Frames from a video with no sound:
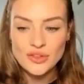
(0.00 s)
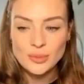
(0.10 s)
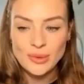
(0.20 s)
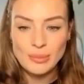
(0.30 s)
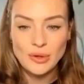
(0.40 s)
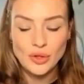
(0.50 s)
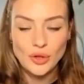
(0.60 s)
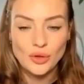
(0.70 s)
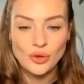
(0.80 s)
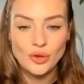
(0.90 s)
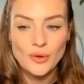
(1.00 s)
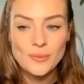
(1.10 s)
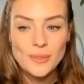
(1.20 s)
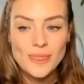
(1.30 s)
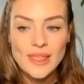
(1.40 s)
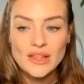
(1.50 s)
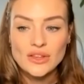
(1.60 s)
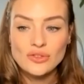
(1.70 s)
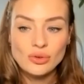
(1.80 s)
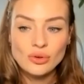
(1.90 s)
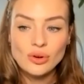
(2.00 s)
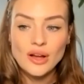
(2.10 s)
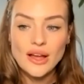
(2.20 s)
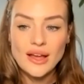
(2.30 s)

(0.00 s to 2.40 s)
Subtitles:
other people who, you know,